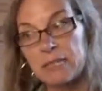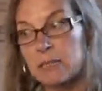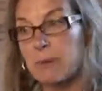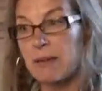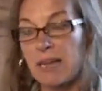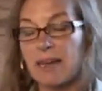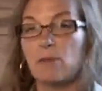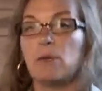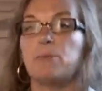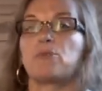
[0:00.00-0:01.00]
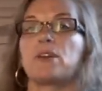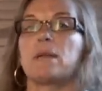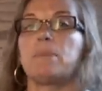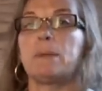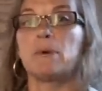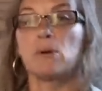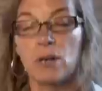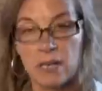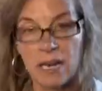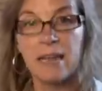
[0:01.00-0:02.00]
It's about how do we bring people who
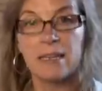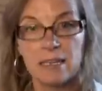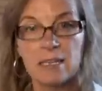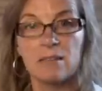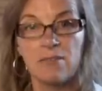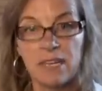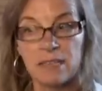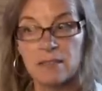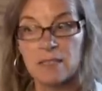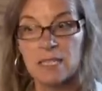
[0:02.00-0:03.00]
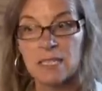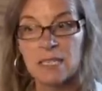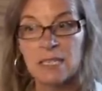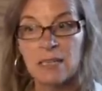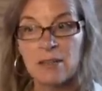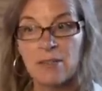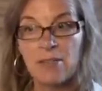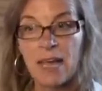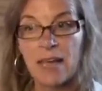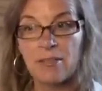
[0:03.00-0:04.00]
are not yet convinced
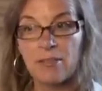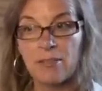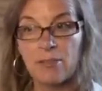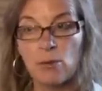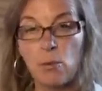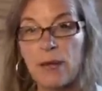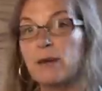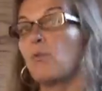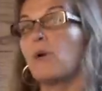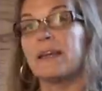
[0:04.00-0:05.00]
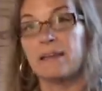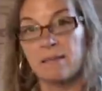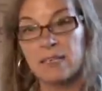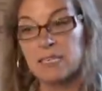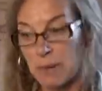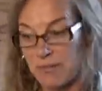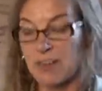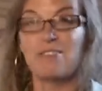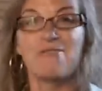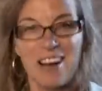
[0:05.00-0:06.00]
that the way to win is by
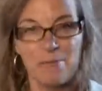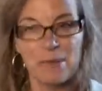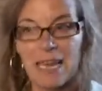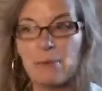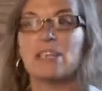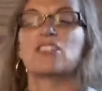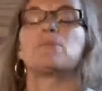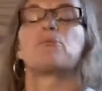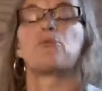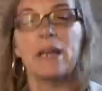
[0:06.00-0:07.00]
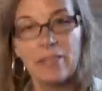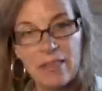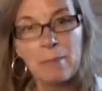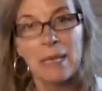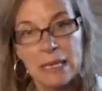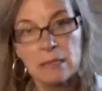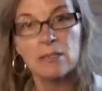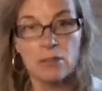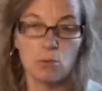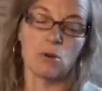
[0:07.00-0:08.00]
their involvement. How do we actually bring them
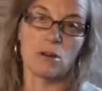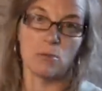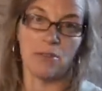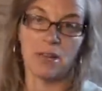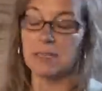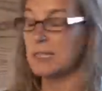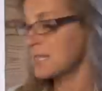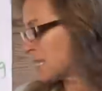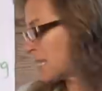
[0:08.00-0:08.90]
into the work with us?